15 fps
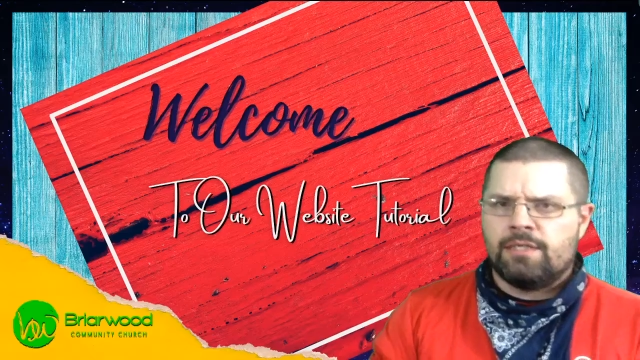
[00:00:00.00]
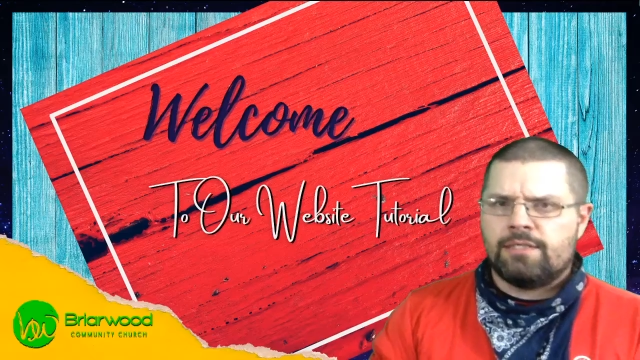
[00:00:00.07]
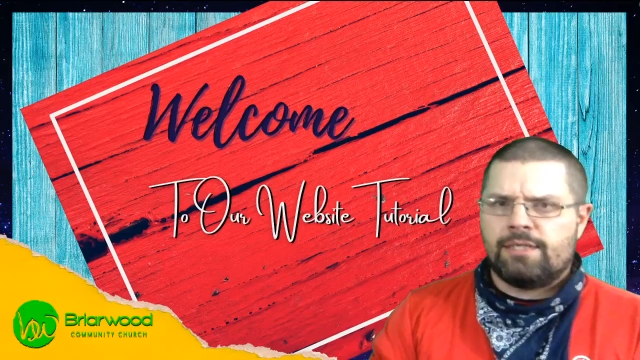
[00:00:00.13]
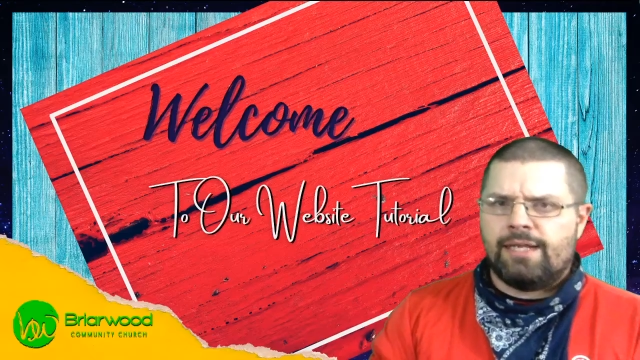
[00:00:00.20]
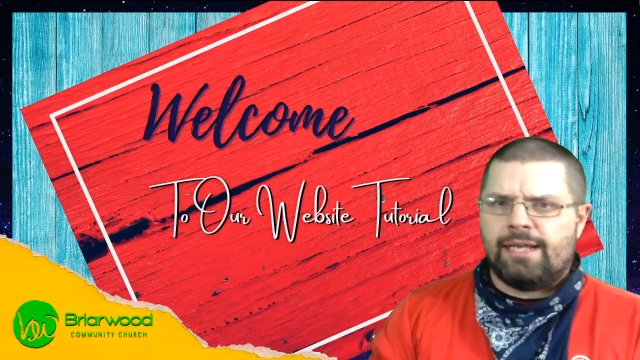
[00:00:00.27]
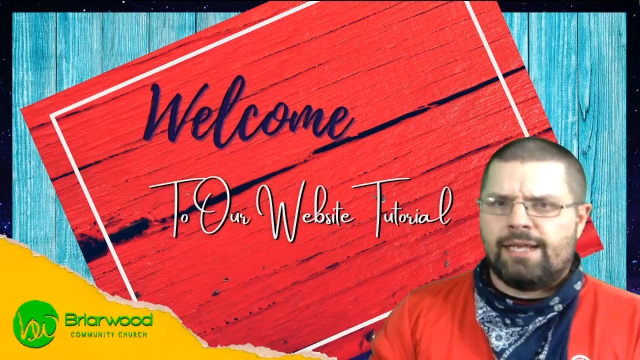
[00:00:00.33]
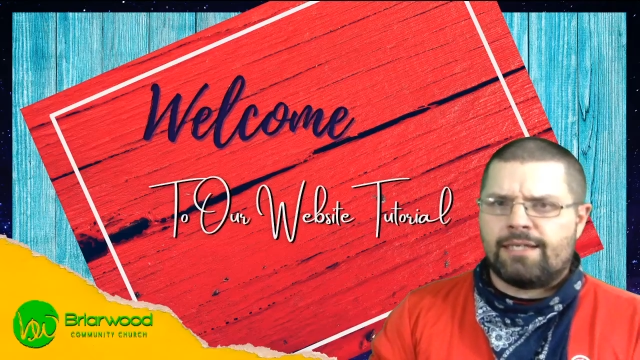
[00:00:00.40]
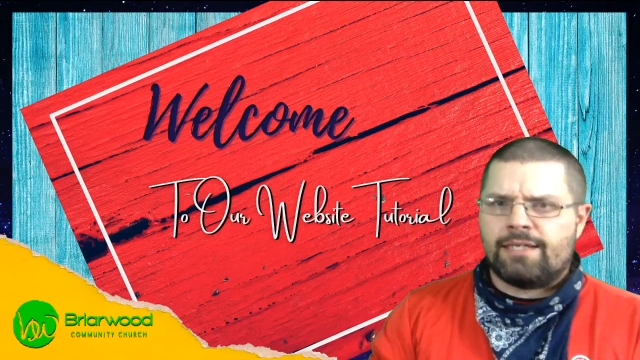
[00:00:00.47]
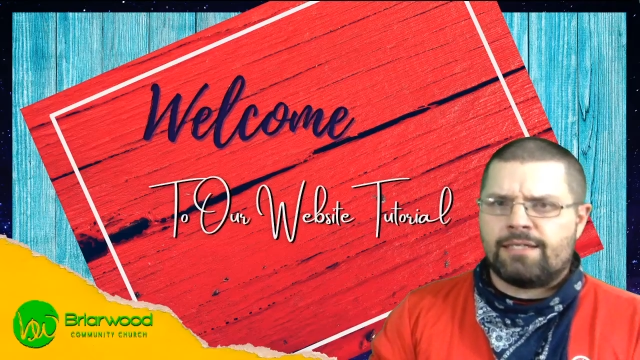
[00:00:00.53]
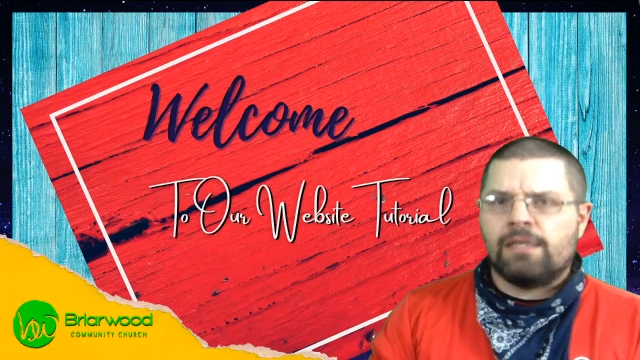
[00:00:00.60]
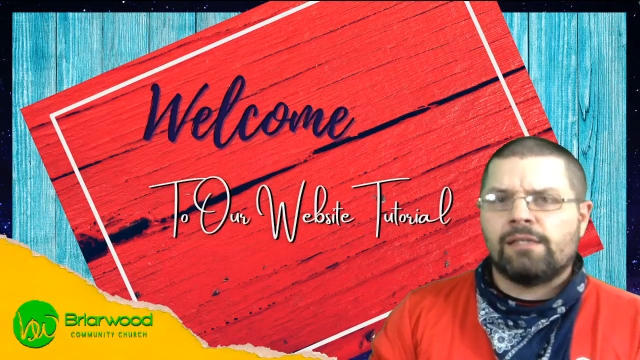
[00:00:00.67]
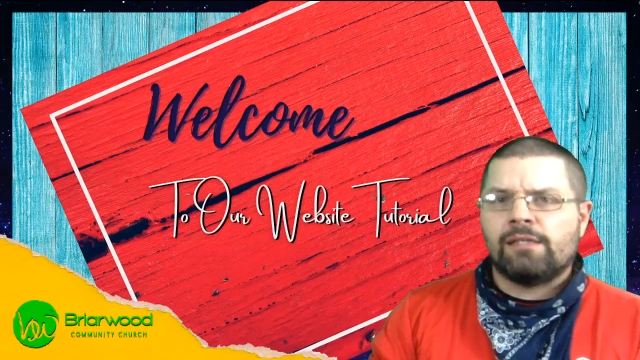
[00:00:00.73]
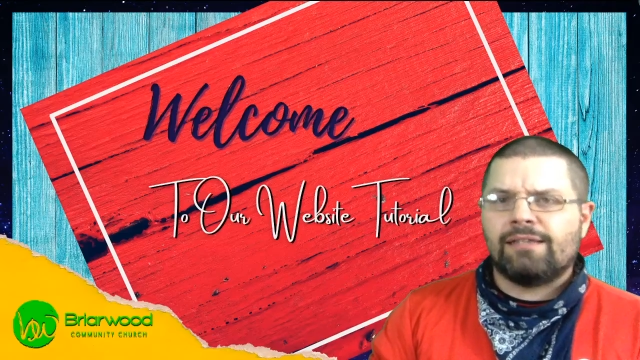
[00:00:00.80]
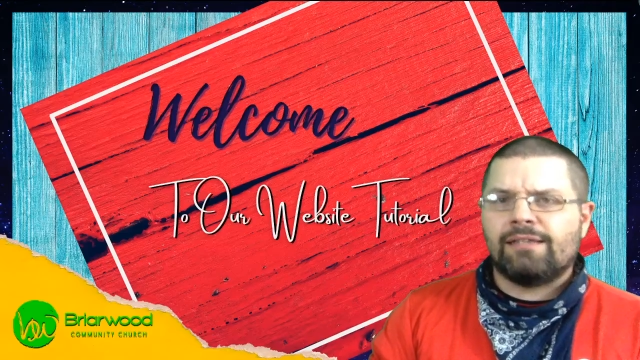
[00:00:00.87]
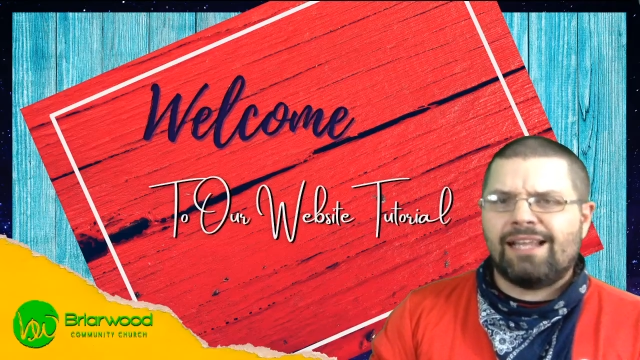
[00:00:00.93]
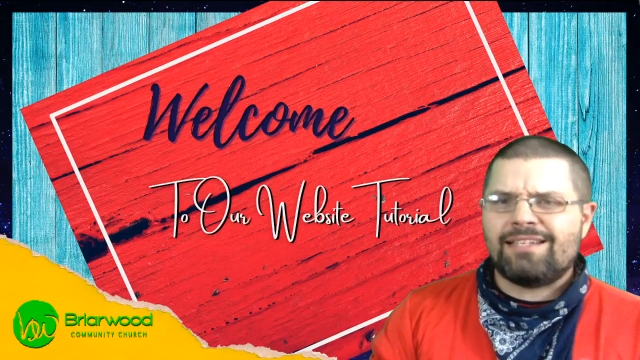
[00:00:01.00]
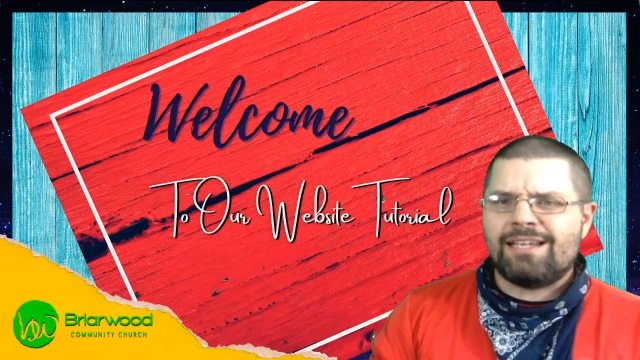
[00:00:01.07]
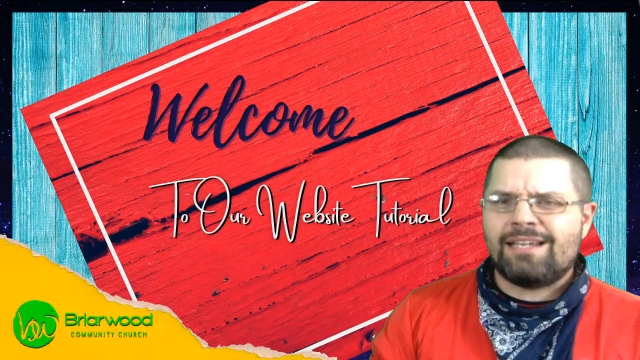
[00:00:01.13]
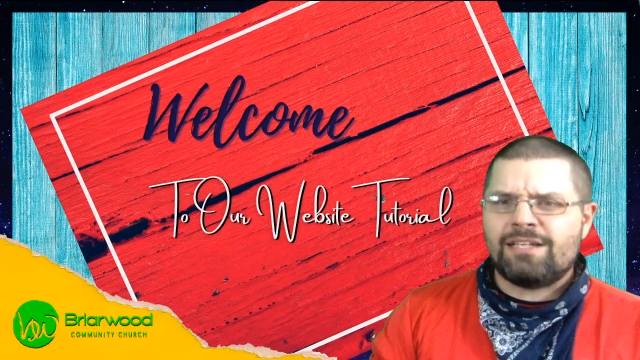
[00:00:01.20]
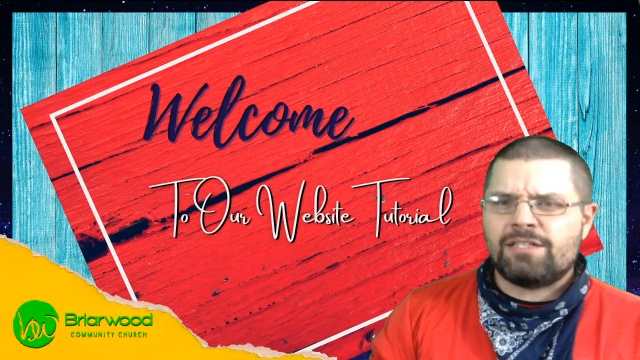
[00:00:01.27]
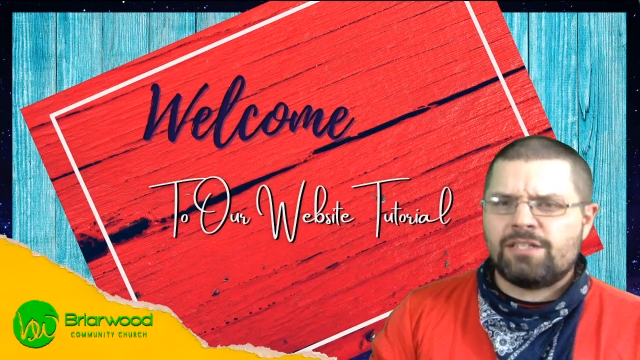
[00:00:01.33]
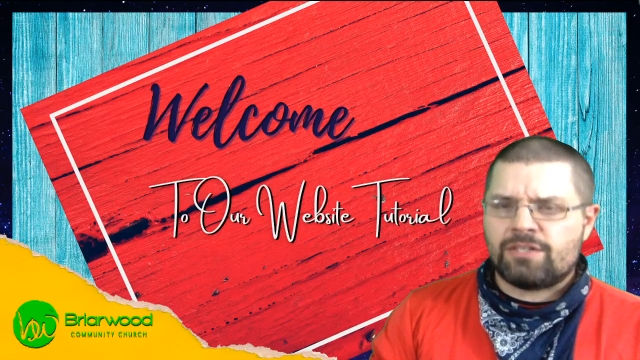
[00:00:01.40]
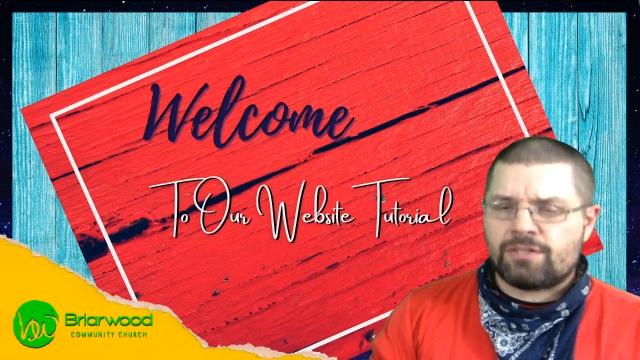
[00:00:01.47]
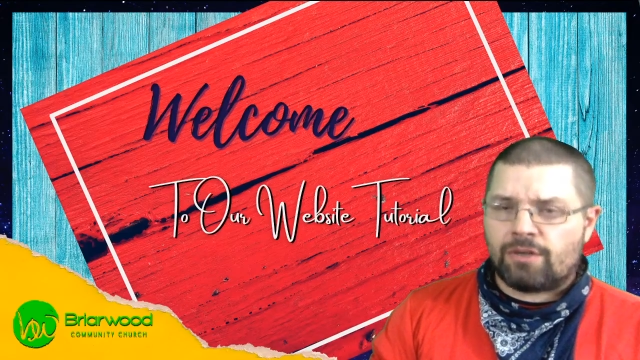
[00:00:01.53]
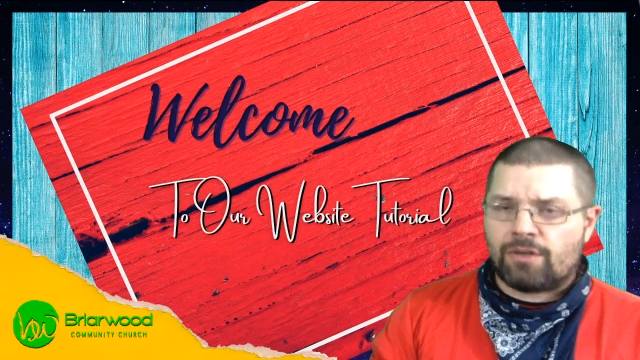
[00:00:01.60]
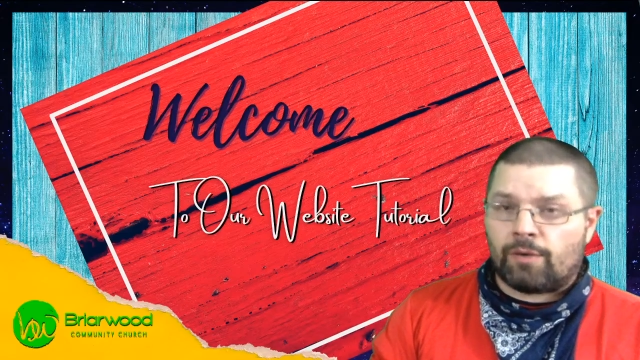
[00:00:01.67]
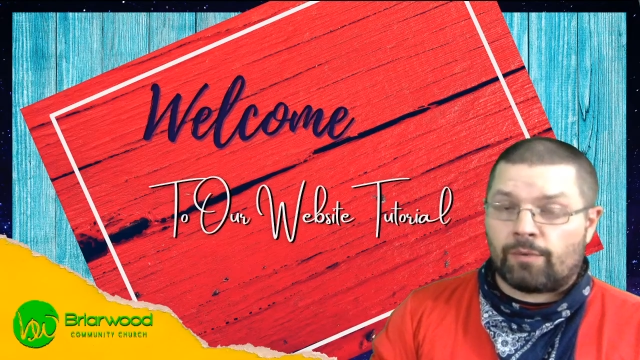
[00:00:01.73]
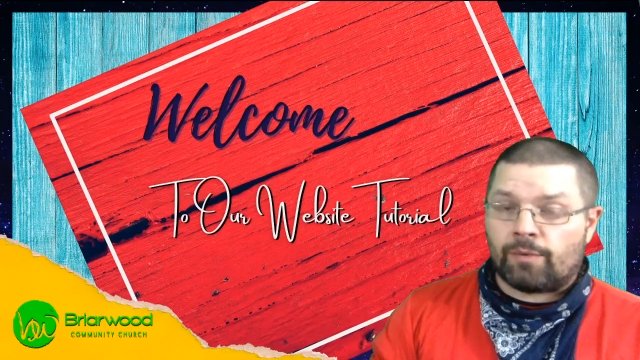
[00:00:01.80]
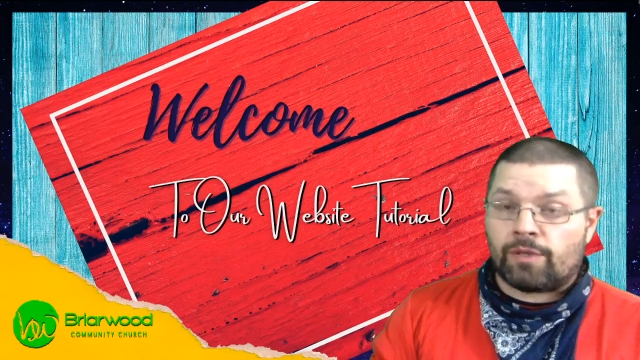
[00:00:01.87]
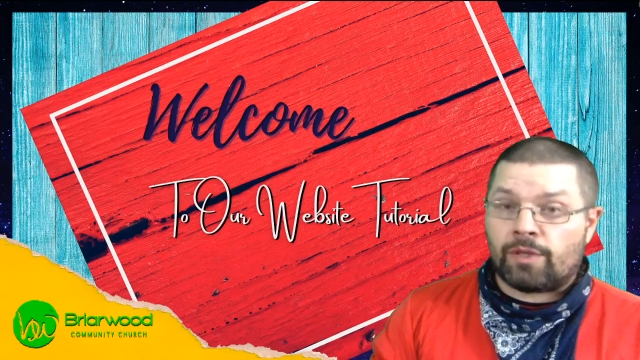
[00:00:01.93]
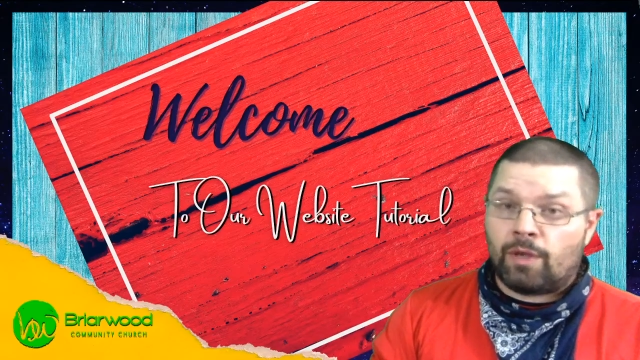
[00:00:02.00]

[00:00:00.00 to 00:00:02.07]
Today's, let's actually start with